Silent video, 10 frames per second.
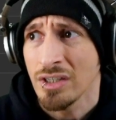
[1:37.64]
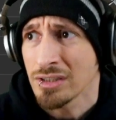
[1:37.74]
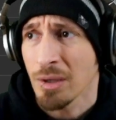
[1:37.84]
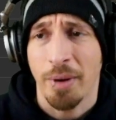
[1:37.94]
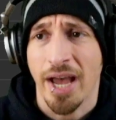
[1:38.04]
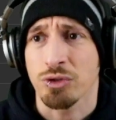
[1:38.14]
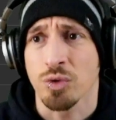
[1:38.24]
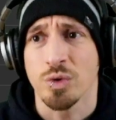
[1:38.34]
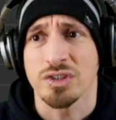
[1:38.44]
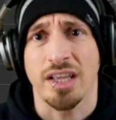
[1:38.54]

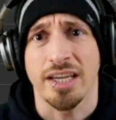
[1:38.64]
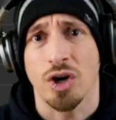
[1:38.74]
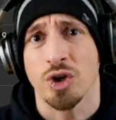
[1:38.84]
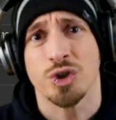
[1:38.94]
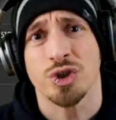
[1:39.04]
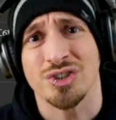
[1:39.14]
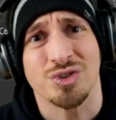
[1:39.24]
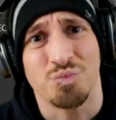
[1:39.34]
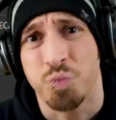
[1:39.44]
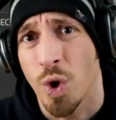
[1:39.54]
bathroom was like
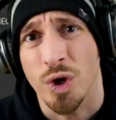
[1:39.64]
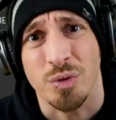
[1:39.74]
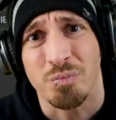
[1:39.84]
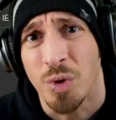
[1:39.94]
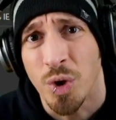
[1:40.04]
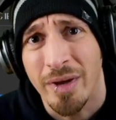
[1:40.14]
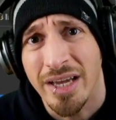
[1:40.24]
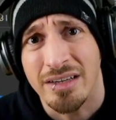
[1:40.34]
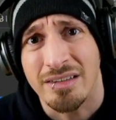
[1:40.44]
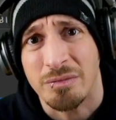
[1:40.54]
underwater
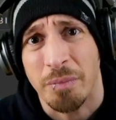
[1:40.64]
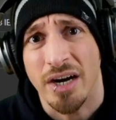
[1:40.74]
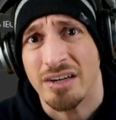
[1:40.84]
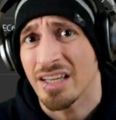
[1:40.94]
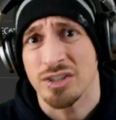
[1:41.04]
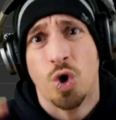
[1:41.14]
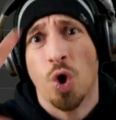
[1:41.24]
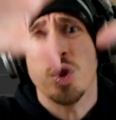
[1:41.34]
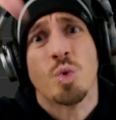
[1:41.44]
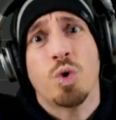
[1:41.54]
mermaid inspired. Like
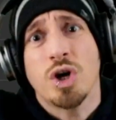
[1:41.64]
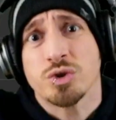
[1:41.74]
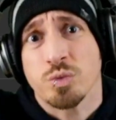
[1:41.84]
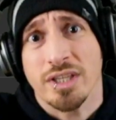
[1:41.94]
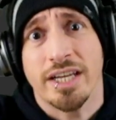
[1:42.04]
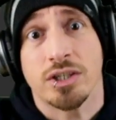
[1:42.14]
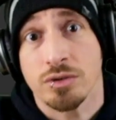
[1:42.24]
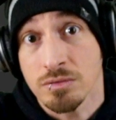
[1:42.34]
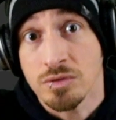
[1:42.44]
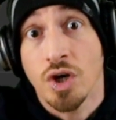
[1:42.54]
all the walls were like
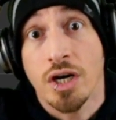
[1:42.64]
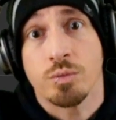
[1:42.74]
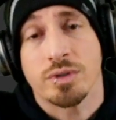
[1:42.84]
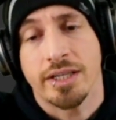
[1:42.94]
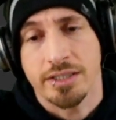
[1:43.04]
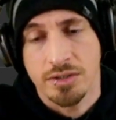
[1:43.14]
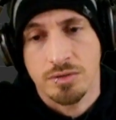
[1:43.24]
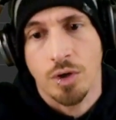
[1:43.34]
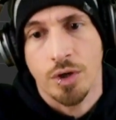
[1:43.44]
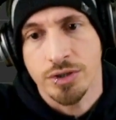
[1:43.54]
done with like these
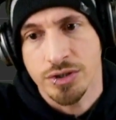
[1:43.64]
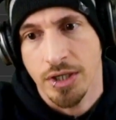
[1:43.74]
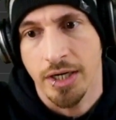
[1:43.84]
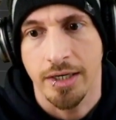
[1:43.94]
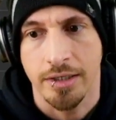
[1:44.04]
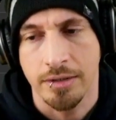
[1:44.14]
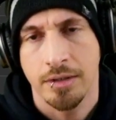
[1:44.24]
large not